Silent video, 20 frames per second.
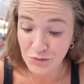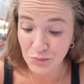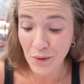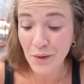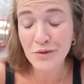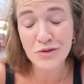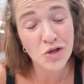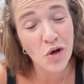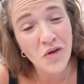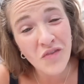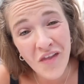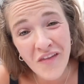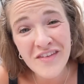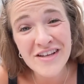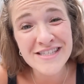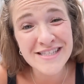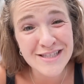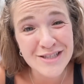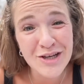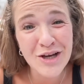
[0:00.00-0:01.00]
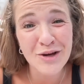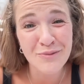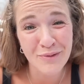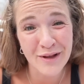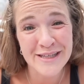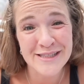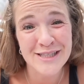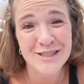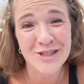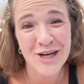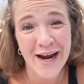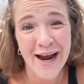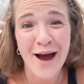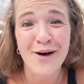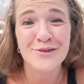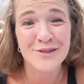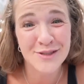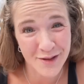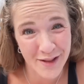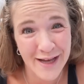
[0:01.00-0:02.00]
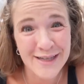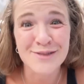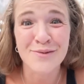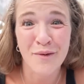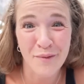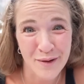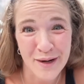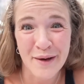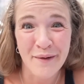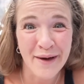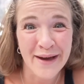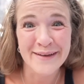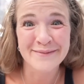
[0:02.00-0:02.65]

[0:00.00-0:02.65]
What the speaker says: we were told that this is a good place to check out, so that's what we're doing.